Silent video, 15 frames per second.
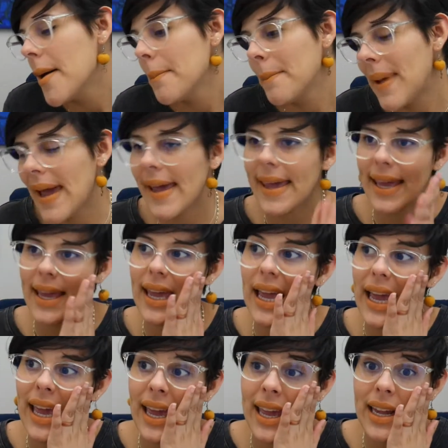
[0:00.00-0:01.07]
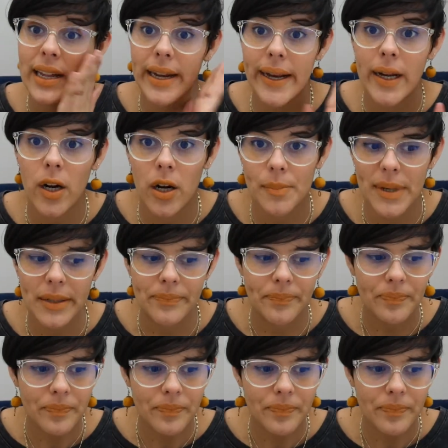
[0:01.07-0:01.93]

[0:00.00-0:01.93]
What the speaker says: making a knit garment.